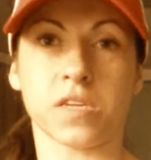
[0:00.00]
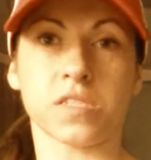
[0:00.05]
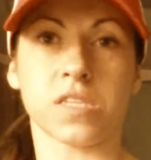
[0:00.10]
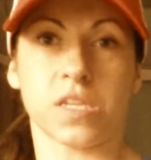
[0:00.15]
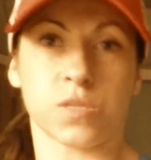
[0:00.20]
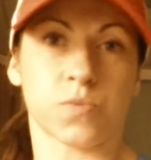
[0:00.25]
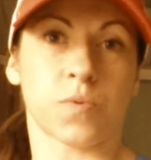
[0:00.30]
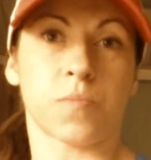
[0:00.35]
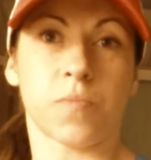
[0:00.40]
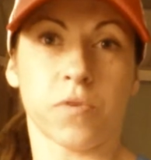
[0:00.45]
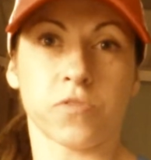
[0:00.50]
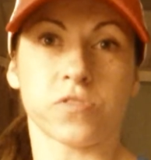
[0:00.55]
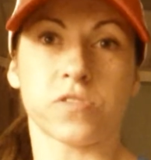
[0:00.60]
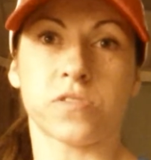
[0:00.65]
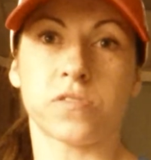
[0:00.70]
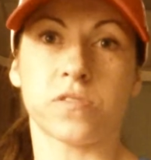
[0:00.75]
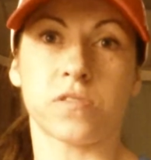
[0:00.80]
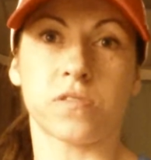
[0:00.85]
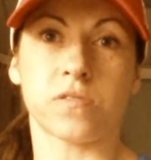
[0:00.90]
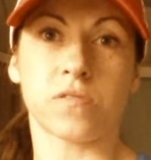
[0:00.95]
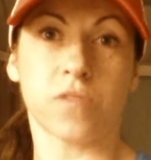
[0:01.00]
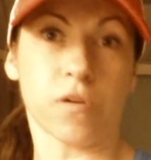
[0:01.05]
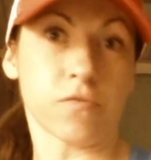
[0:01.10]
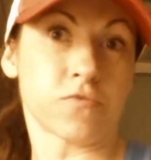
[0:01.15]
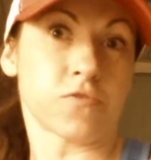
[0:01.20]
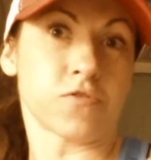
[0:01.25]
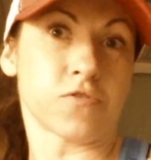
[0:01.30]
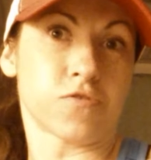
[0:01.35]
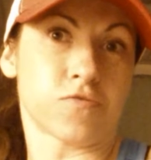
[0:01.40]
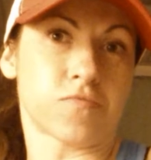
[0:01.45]
because that's where most
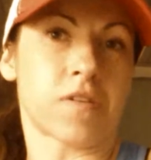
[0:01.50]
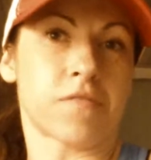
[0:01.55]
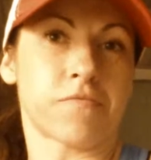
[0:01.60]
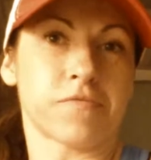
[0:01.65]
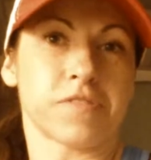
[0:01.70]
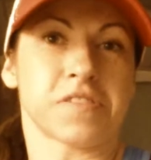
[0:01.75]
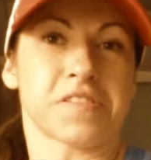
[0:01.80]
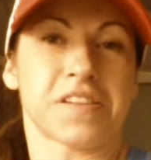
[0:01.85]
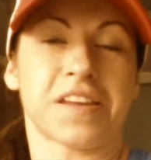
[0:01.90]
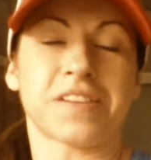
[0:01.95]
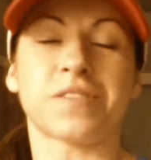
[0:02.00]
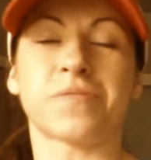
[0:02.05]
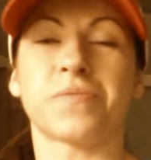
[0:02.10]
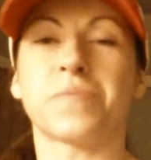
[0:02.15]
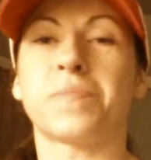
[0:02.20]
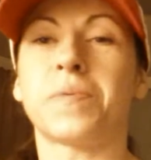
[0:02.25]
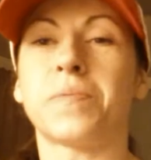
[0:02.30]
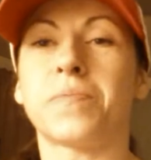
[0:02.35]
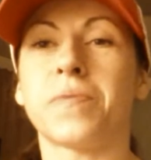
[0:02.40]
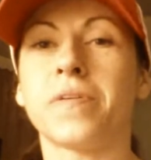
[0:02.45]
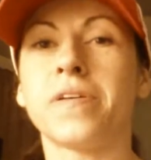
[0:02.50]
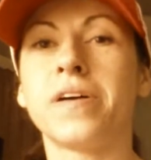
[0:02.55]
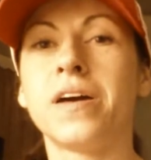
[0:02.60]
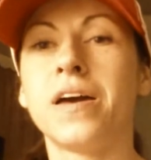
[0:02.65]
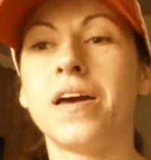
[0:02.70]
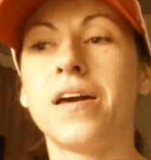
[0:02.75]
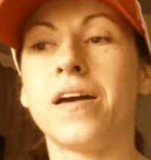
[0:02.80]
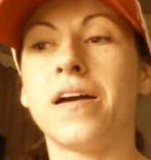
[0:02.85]
coaches are really connecting with people,